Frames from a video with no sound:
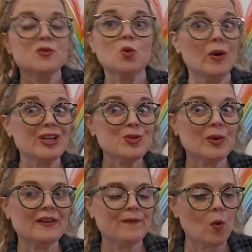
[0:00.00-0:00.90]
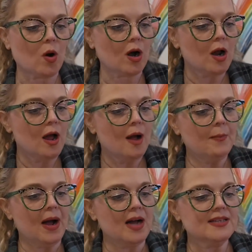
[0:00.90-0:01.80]
2024
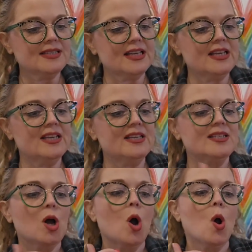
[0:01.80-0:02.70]
box is